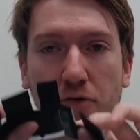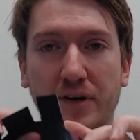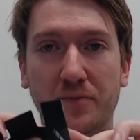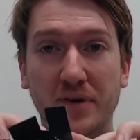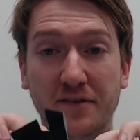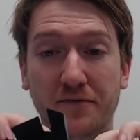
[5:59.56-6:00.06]

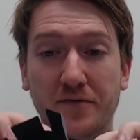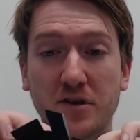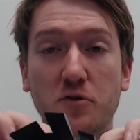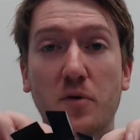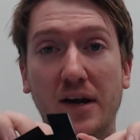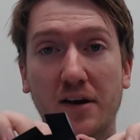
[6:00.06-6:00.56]
to be
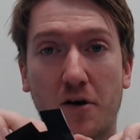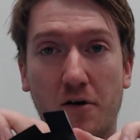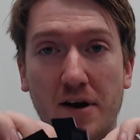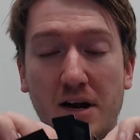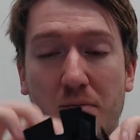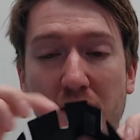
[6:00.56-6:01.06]
viewing our
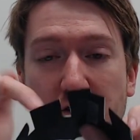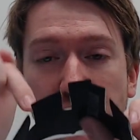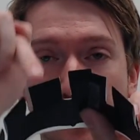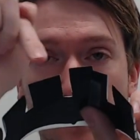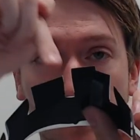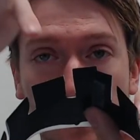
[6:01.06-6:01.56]
animation
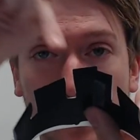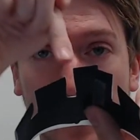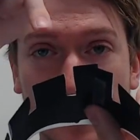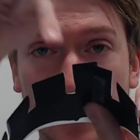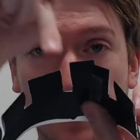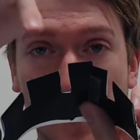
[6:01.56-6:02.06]
through
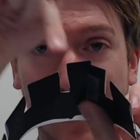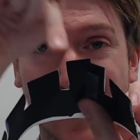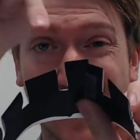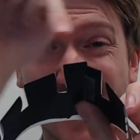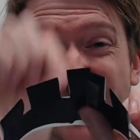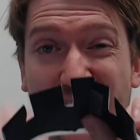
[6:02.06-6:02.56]
these spinning
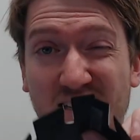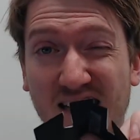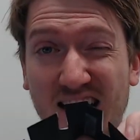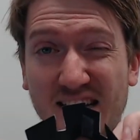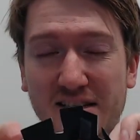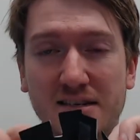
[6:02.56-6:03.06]
slits.